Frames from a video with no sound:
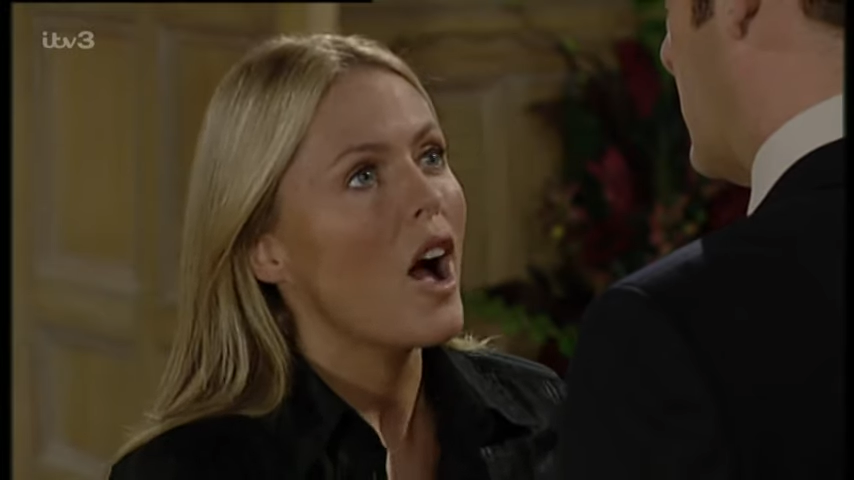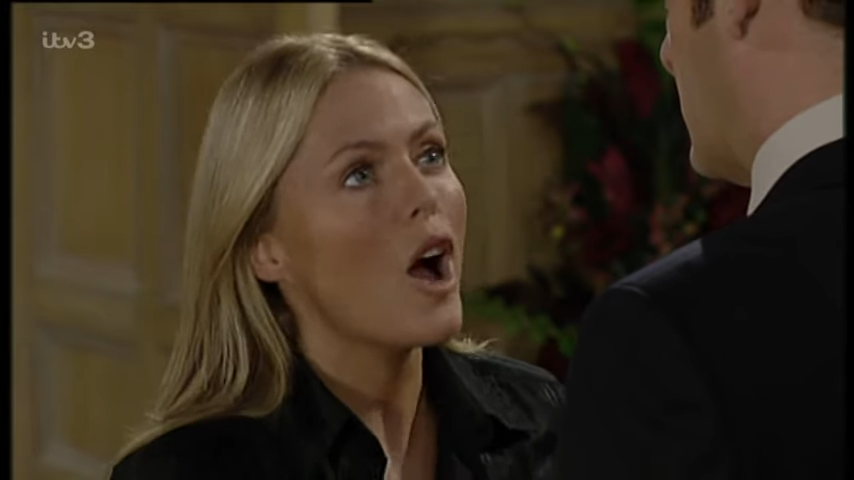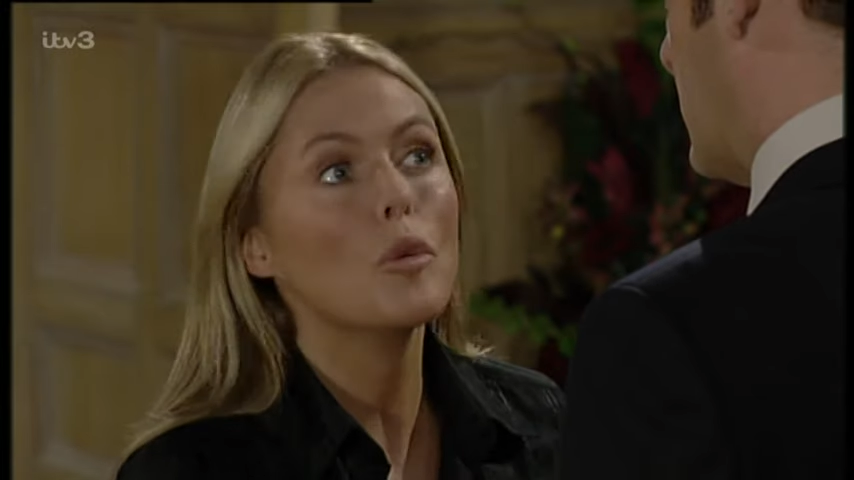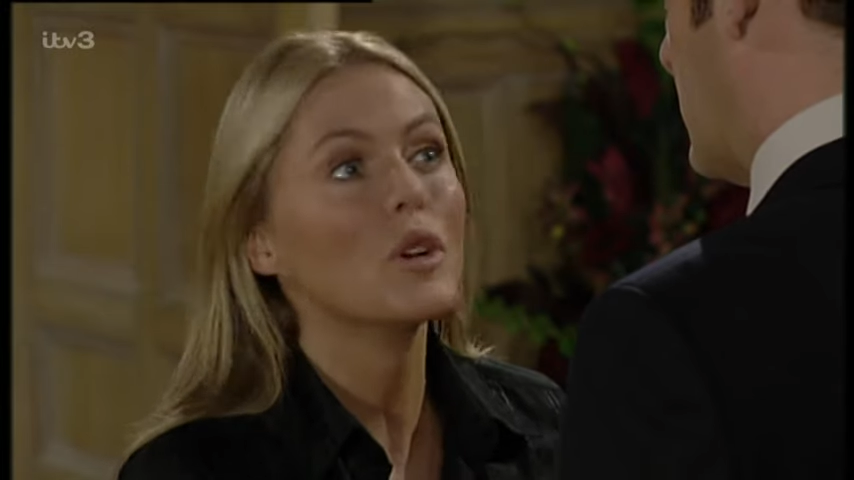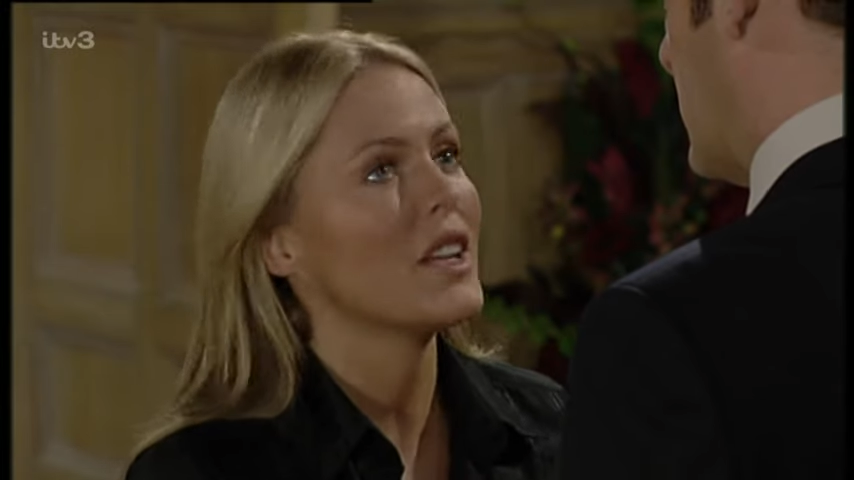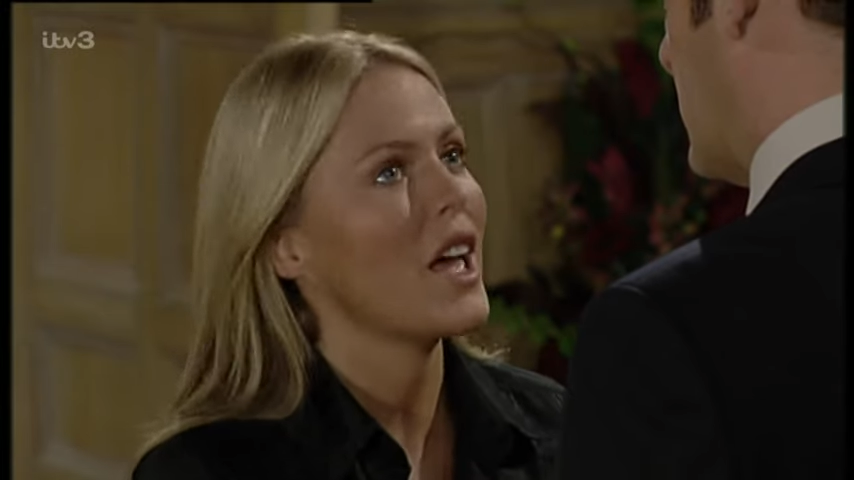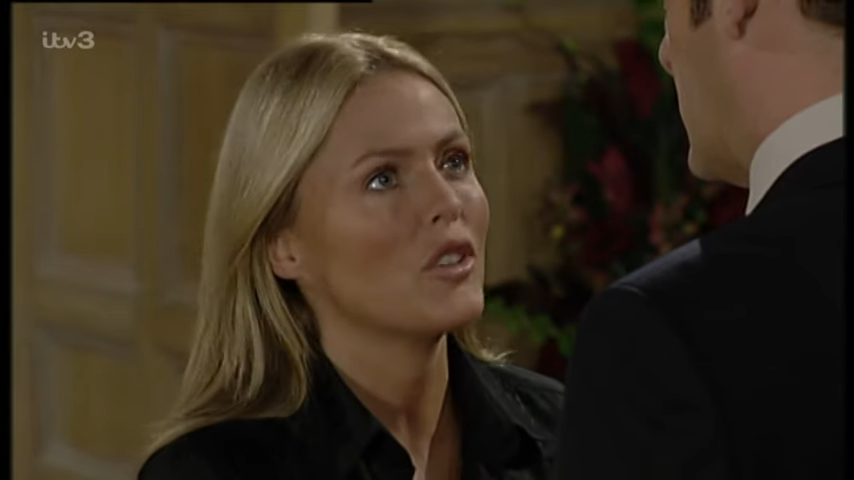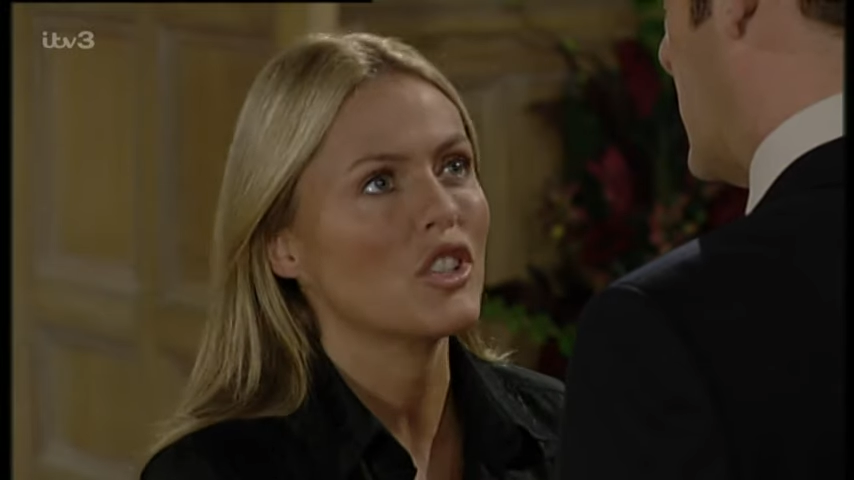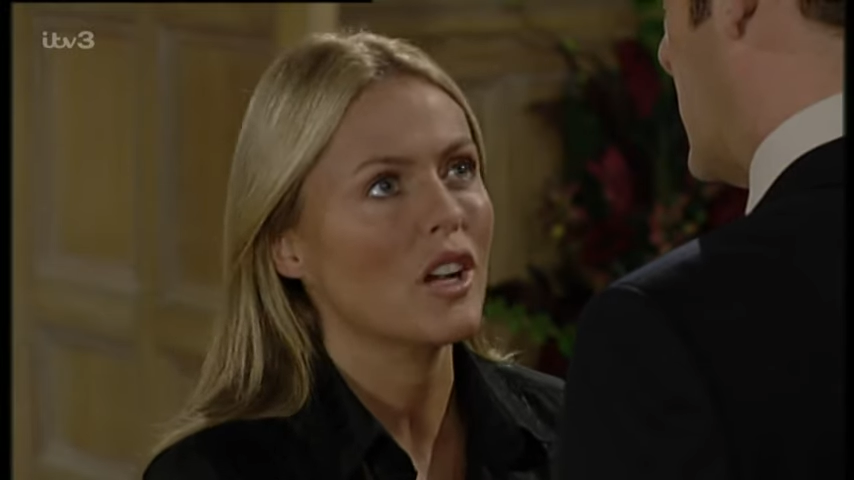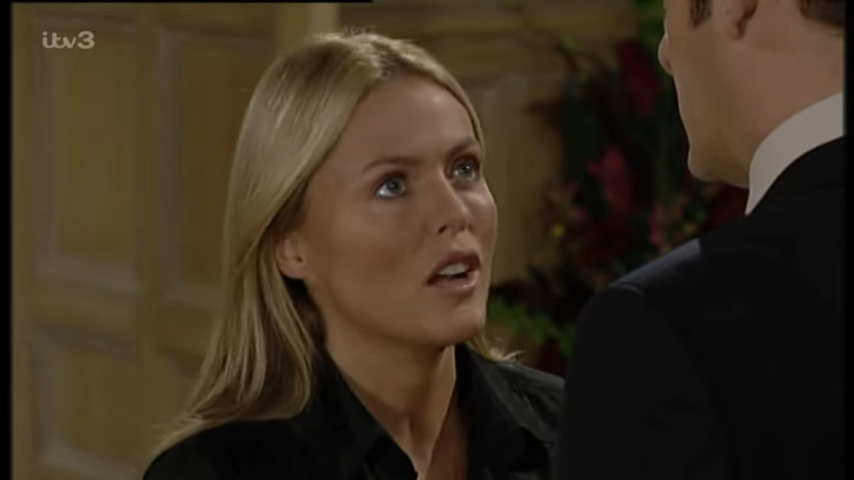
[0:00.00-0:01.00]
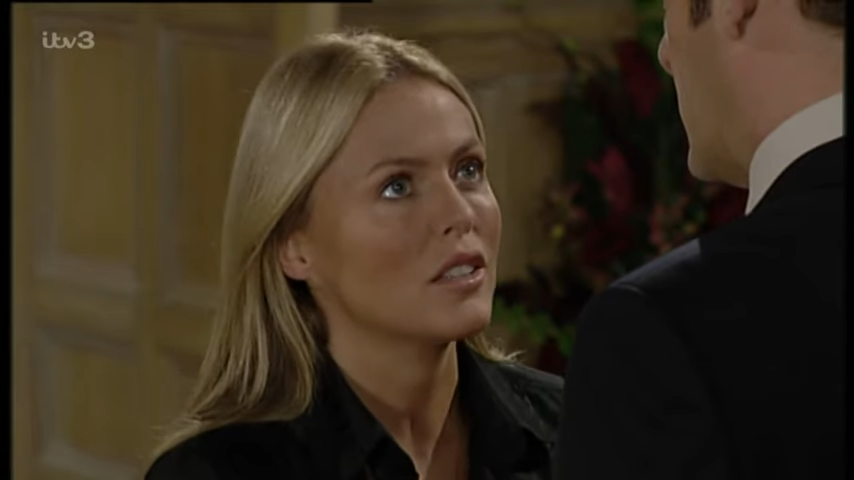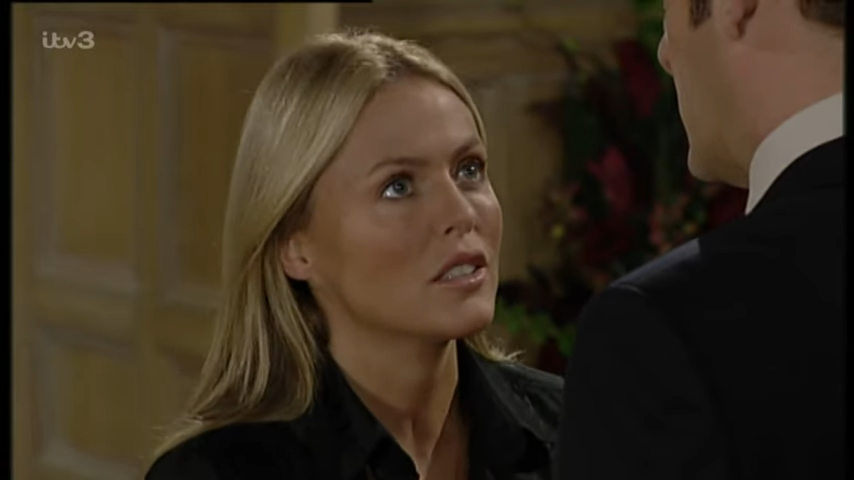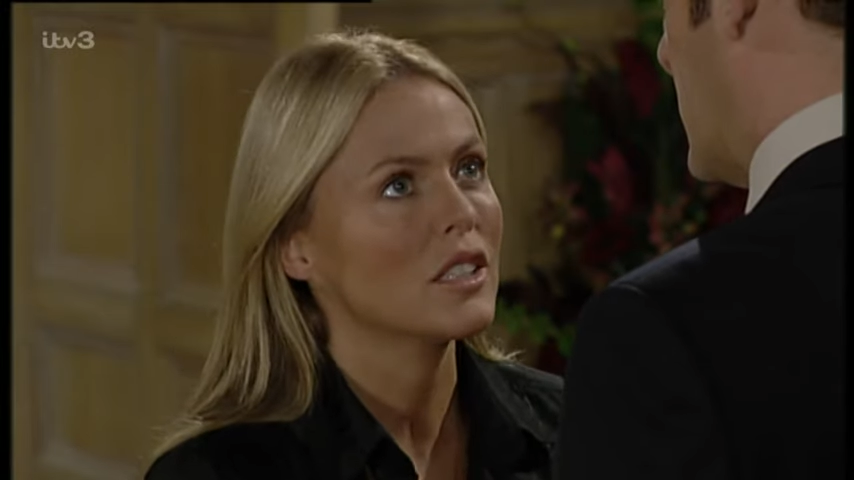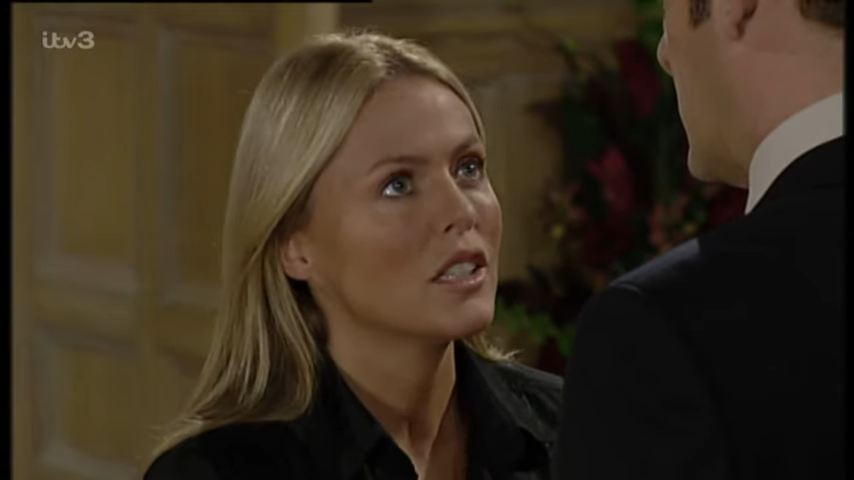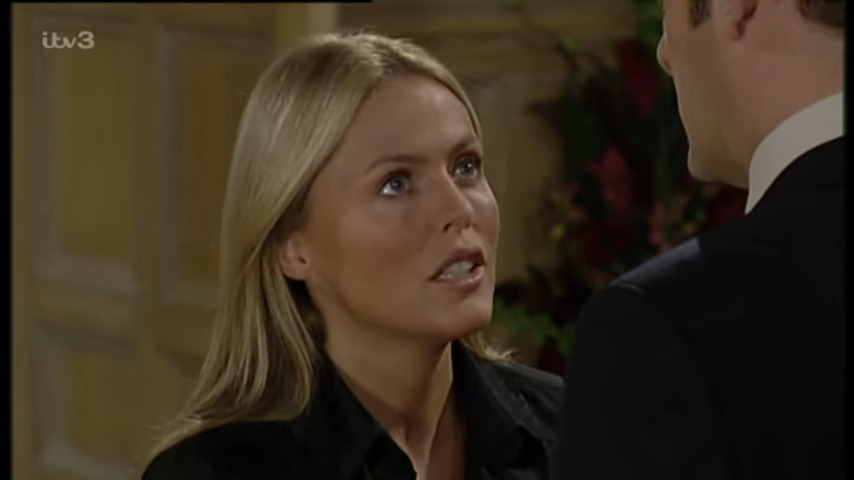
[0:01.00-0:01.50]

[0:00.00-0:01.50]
I wouldn't have a child.